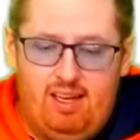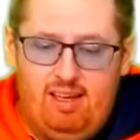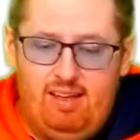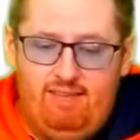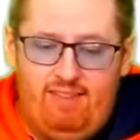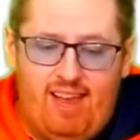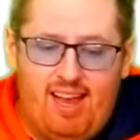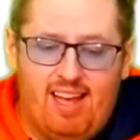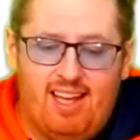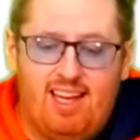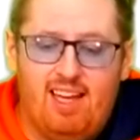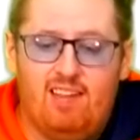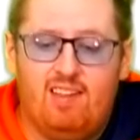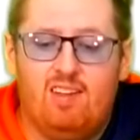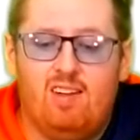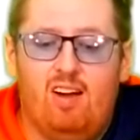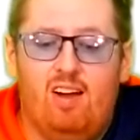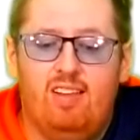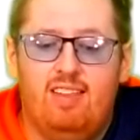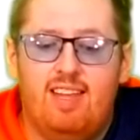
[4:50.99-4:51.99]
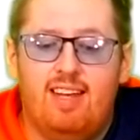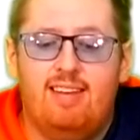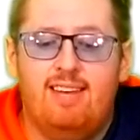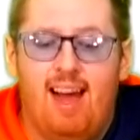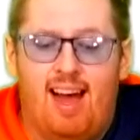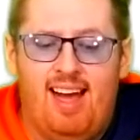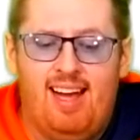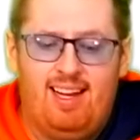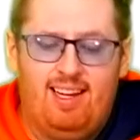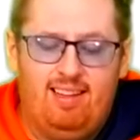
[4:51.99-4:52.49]
Vegas Golden
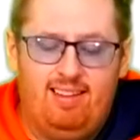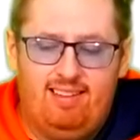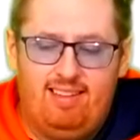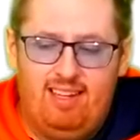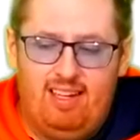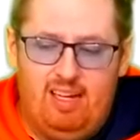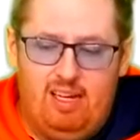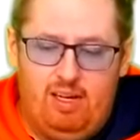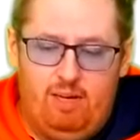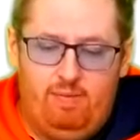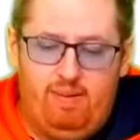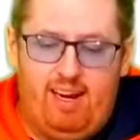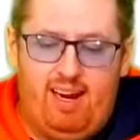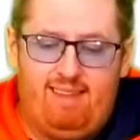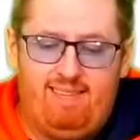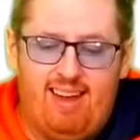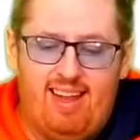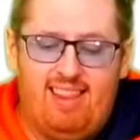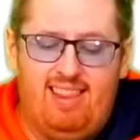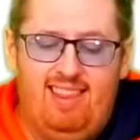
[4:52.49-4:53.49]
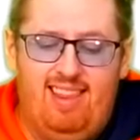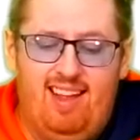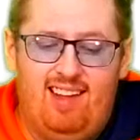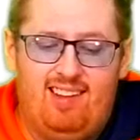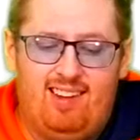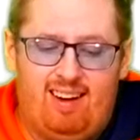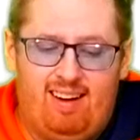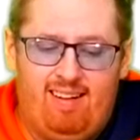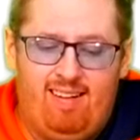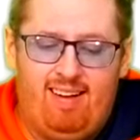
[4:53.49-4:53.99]
Knights. When I read this
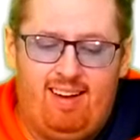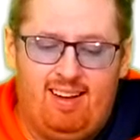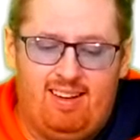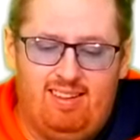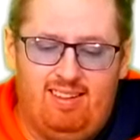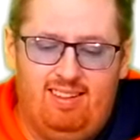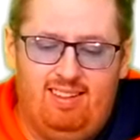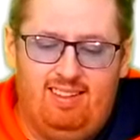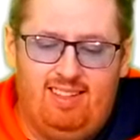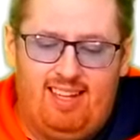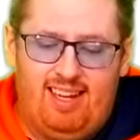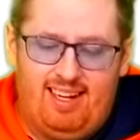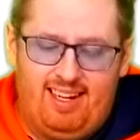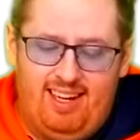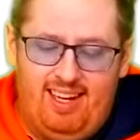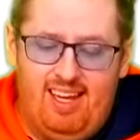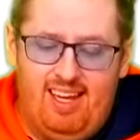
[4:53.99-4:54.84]
article on